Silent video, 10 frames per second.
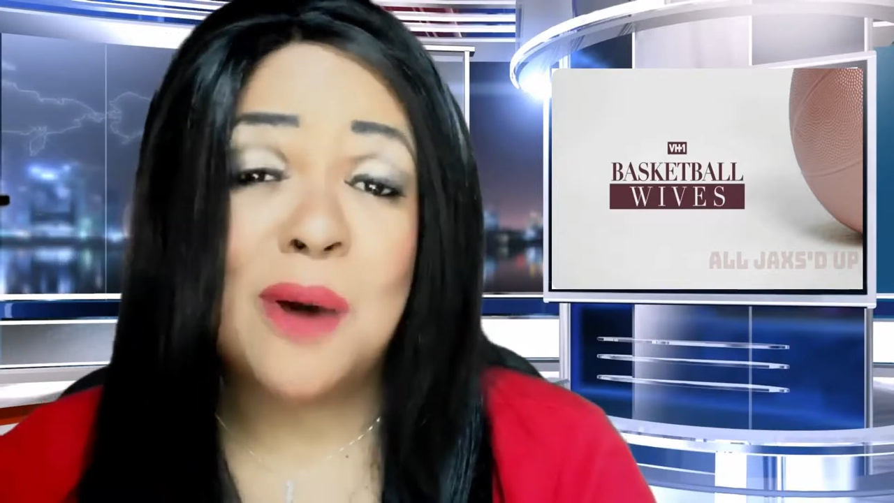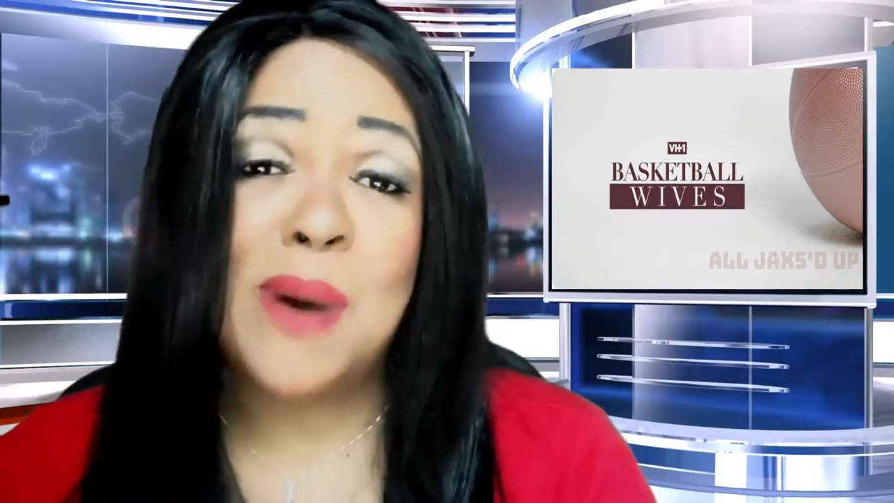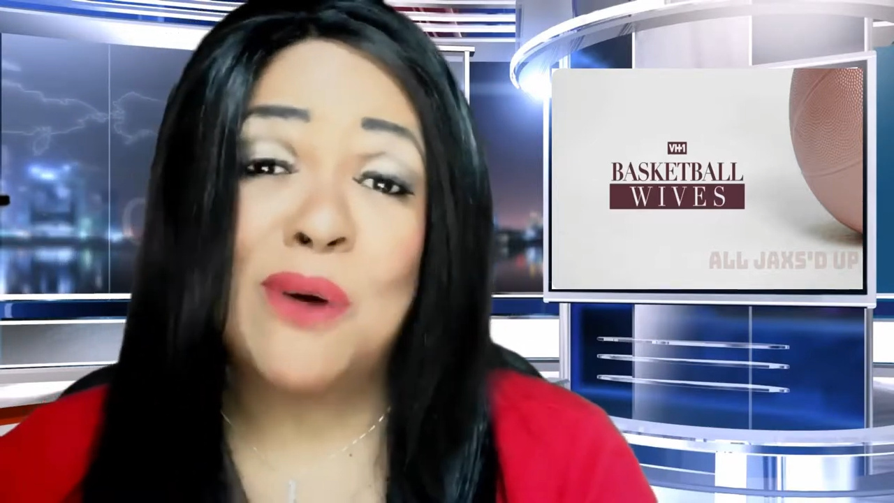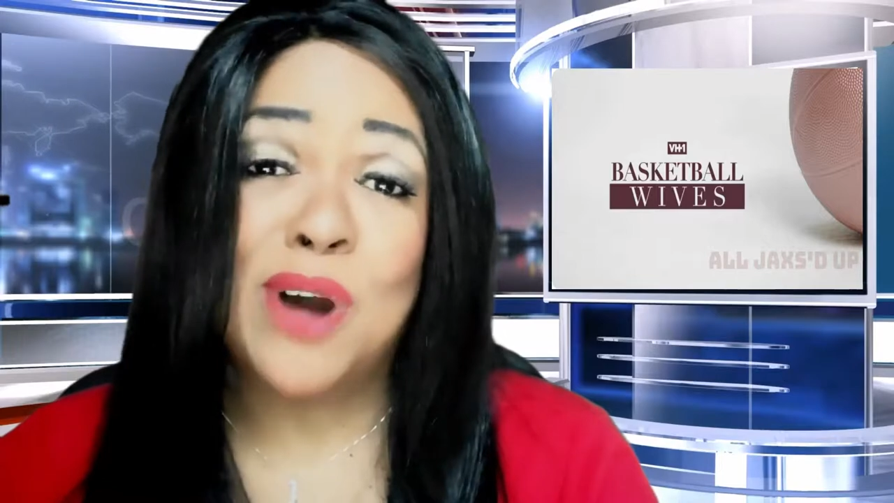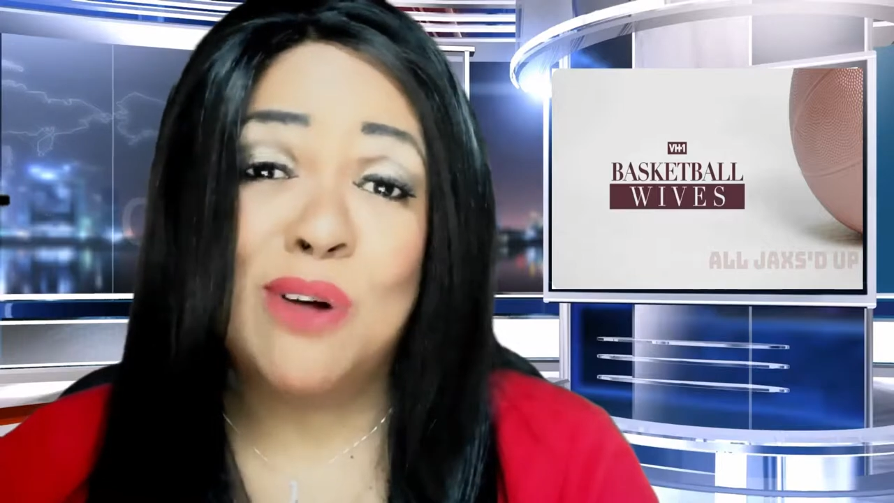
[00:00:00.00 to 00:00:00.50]

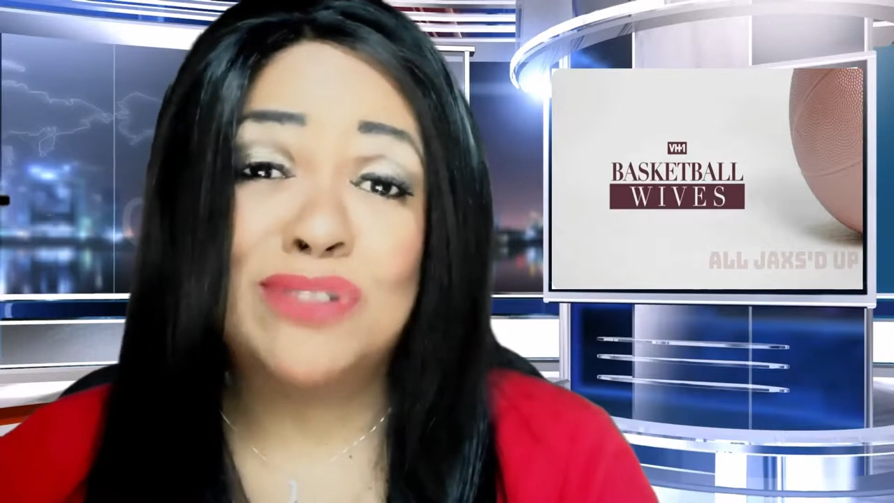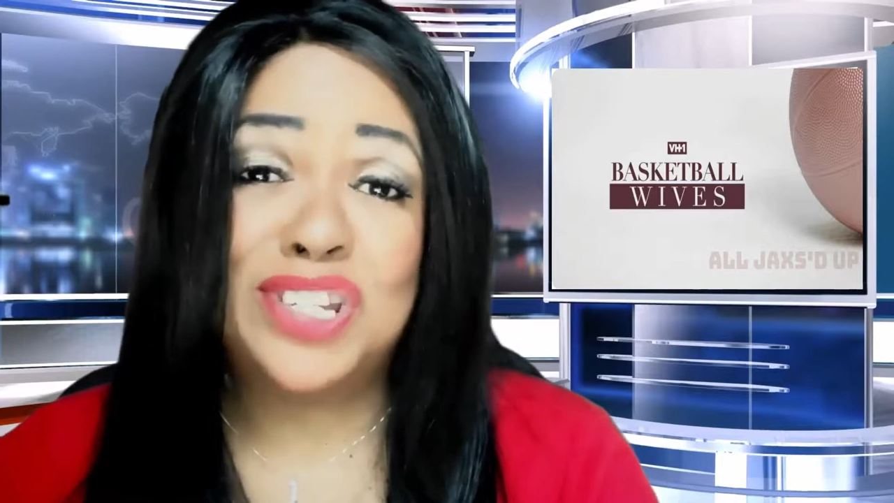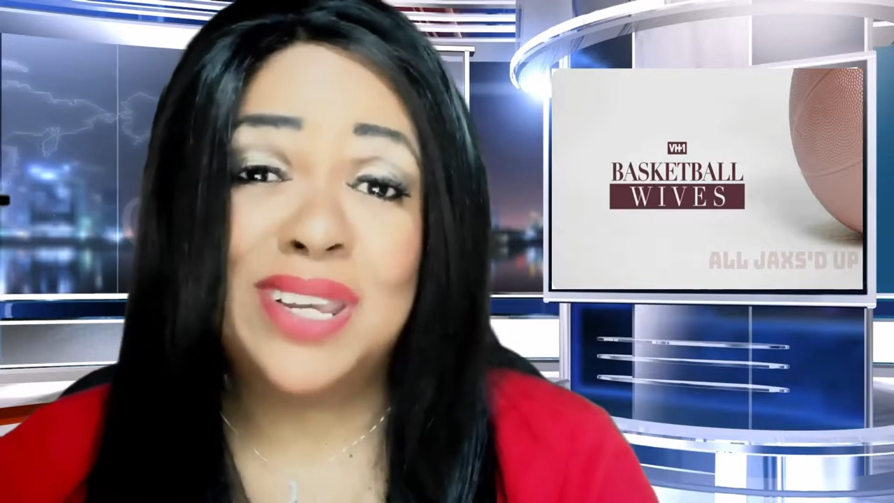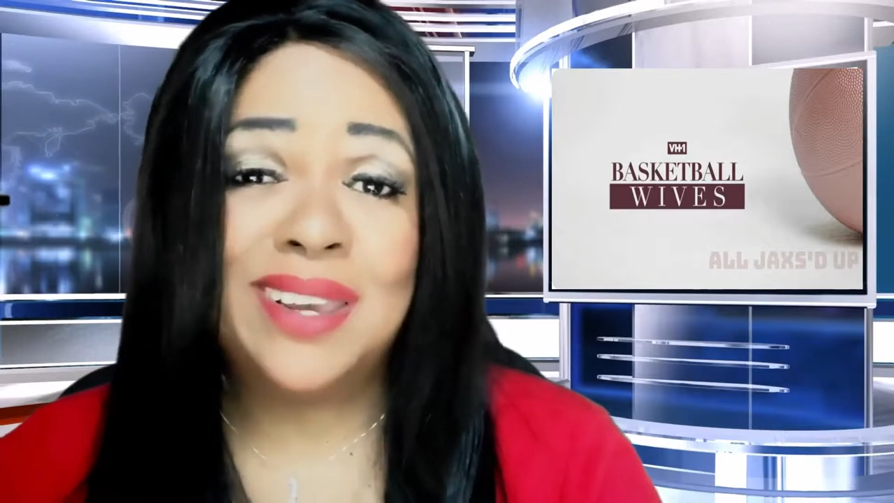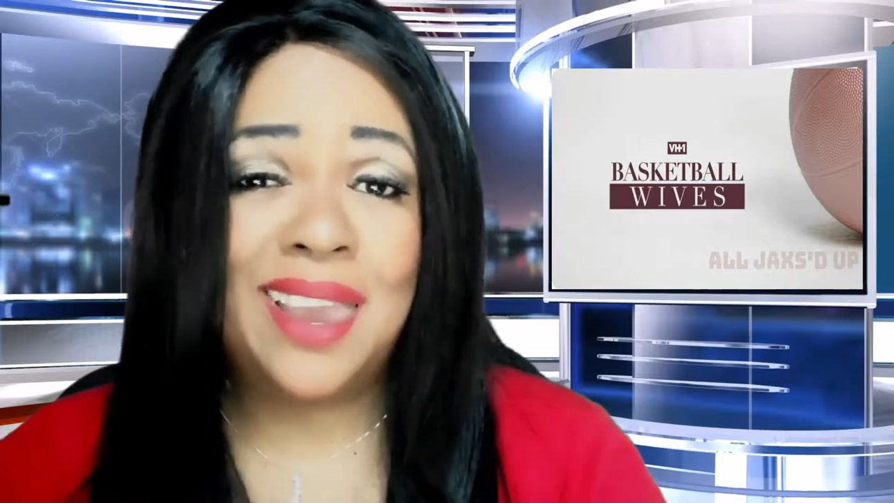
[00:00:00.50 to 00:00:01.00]
about OG
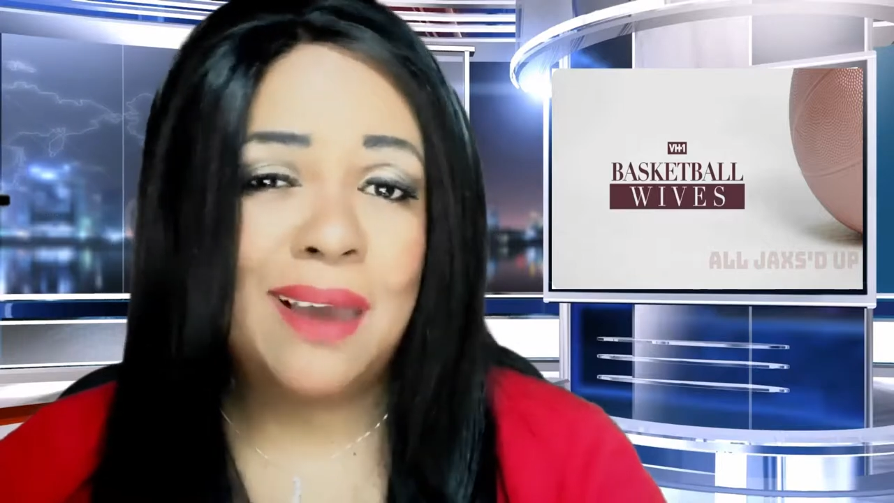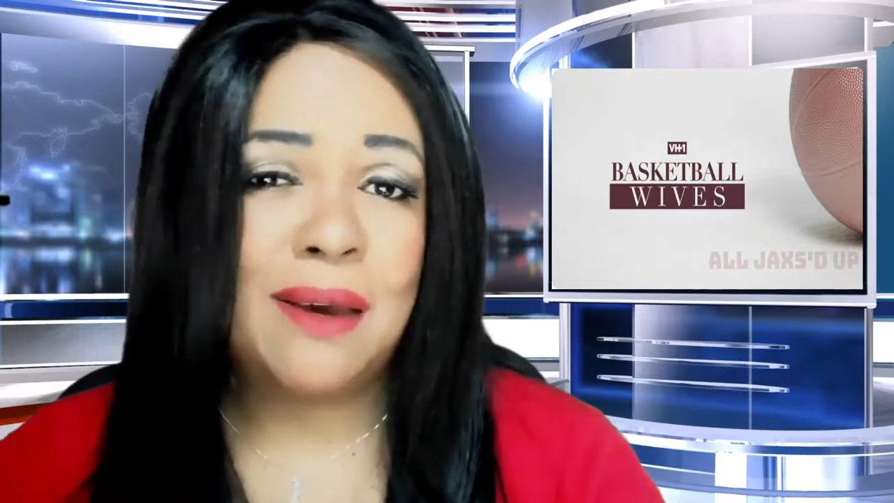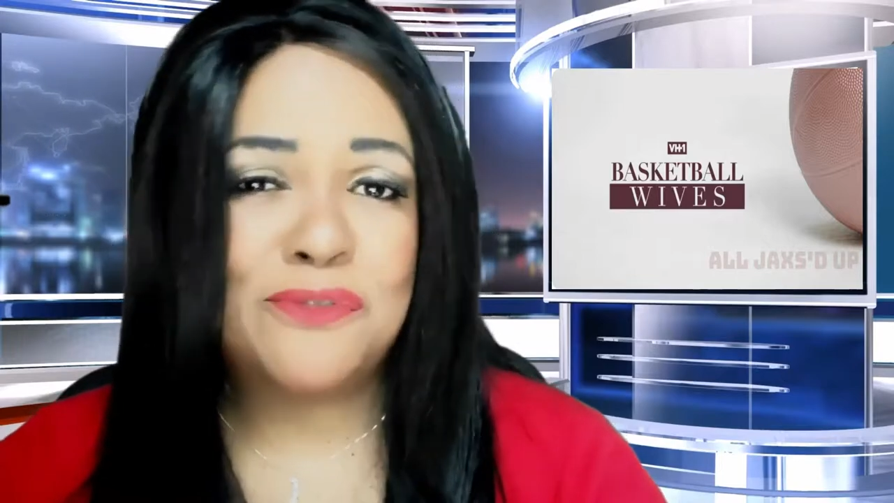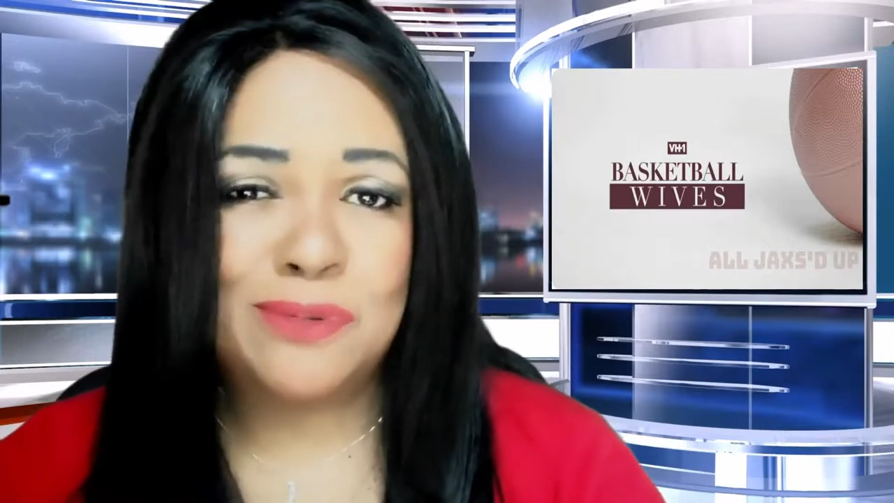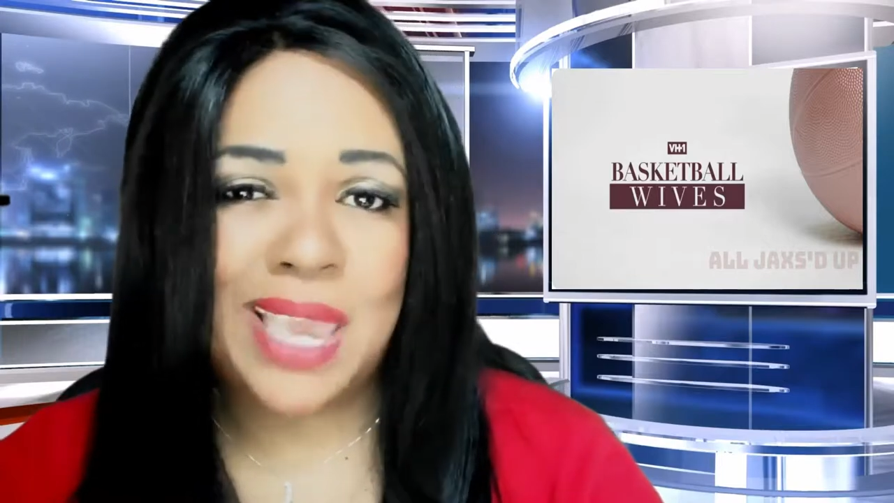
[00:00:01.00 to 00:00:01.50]
and
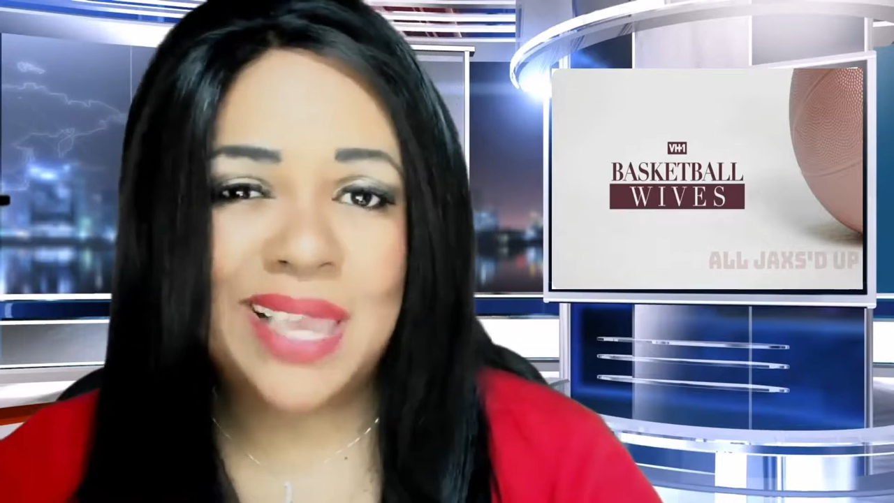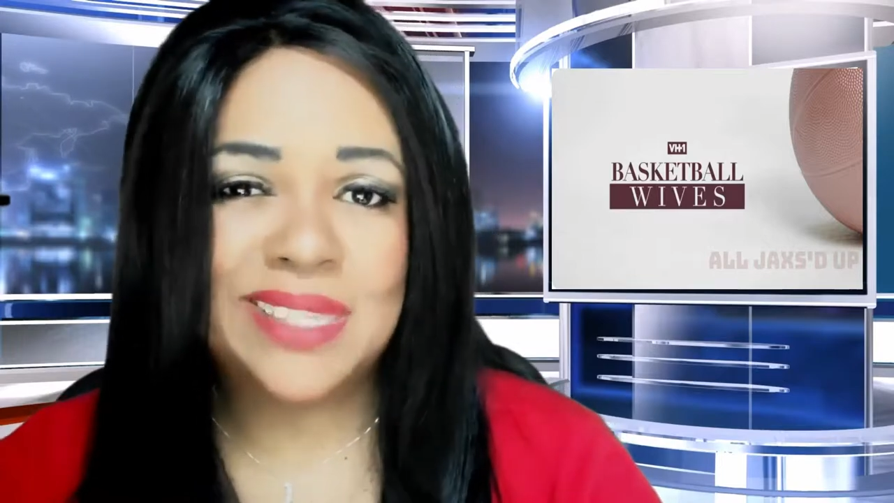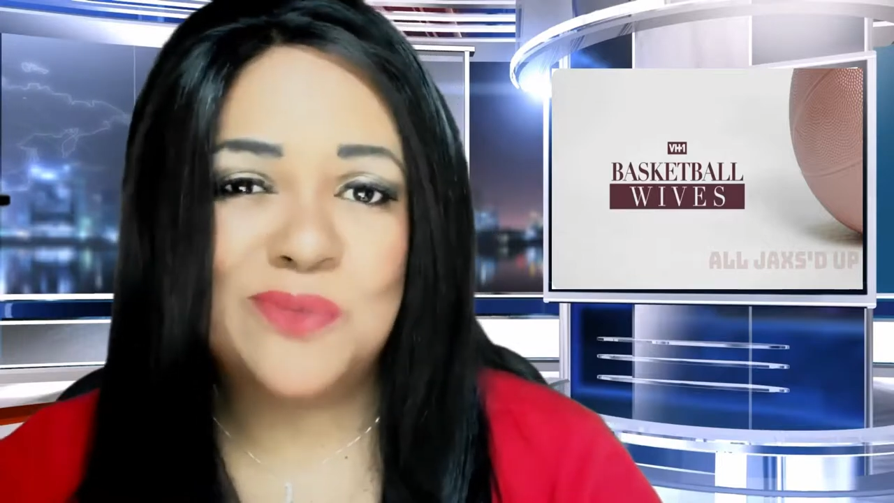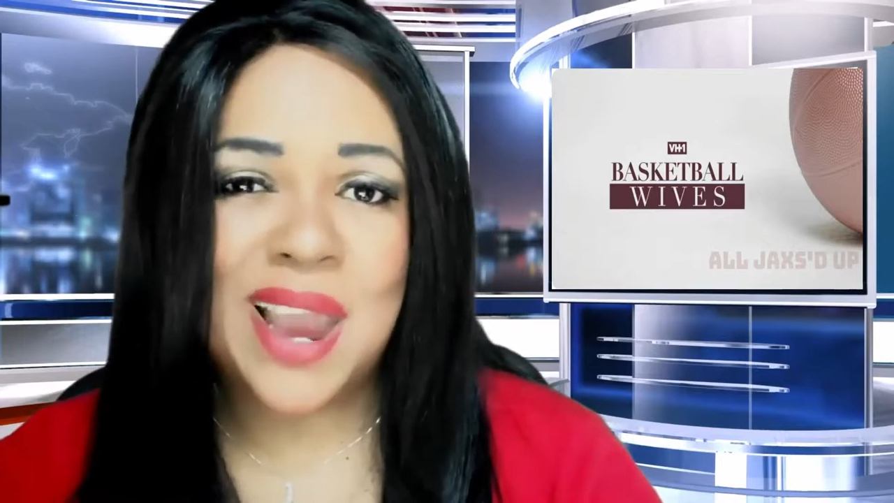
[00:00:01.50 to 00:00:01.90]
her fugazi